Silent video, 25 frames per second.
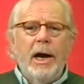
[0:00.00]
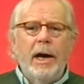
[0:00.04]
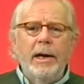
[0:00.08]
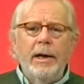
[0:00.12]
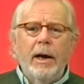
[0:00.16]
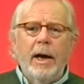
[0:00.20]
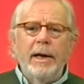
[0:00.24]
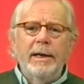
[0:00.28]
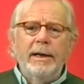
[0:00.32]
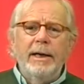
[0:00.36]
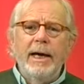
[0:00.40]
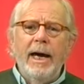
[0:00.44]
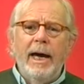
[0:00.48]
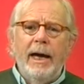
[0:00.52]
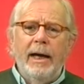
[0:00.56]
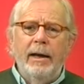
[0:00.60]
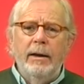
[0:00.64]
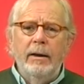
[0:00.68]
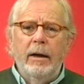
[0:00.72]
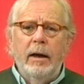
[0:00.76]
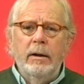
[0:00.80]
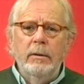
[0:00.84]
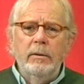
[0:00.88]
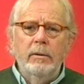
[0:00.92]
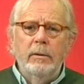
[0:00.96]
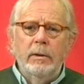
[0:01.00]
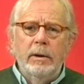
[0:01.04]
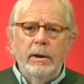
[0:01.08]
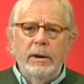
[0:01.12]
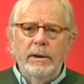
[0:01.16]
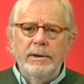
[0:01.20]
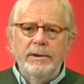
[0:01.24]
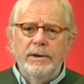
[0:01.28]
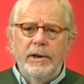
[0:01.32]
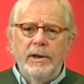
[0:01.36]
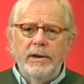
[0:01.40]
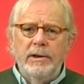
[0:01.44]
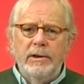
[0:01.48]
I can. Look,
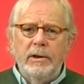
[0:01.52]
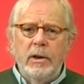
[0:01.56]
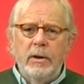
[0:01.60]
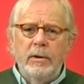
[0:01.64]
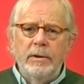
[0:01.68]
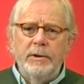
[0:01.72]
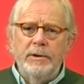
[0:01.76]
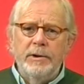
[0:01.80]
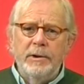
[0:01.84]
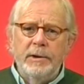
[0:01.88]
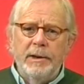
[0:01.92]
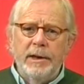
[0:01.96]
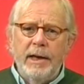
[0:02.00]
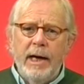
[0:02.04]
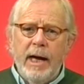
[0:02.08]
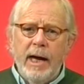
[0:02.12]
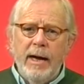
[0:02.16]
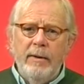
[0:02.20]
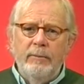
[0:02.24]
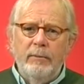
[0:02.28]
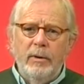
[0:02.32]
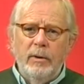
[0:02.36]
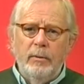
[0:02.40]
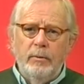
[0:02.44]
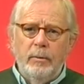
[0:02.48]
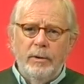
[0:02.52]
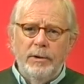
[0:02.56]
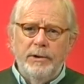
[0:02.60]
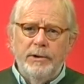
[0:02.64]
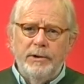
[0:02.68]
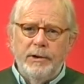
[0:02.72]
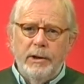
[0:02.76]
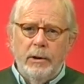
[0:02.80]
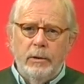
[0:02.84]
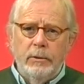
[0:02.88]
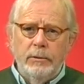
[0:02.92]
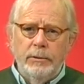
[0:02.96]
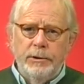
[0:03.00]
as long as it came with
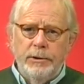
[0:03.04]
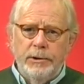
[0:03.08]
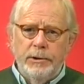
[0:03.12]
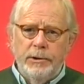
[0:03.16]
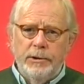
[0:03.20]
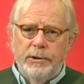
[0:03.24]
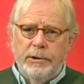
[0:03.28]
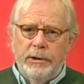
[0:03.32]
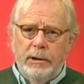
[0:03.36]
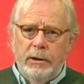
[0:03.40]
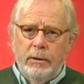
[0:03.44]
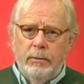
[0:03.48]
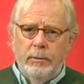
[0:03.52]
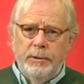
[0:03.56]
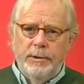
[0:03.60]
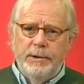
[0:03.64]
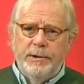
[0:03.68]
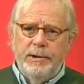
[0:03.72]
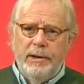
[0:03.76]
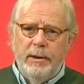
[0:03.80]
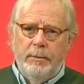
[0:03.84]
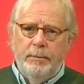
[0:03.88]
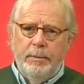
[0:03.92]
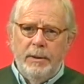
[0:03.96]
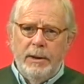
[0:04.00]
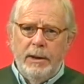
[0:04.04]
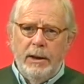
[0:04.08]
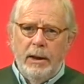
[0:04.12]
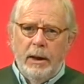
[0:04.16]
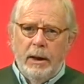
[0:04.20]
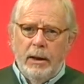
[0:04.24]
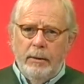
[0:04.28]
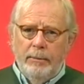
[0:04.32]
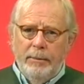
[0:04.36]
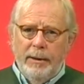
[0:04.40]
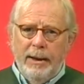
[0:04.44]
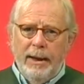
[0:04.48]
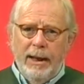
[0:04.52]
soldiers and it was dippy,
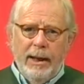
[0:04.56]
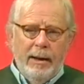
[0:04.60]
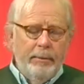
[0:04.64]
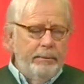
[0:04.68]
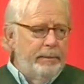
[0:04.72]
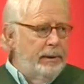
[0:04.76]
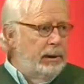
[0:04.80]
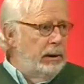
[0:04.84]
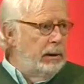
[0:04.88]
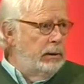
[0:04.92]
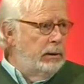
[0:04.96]
I'd be happy.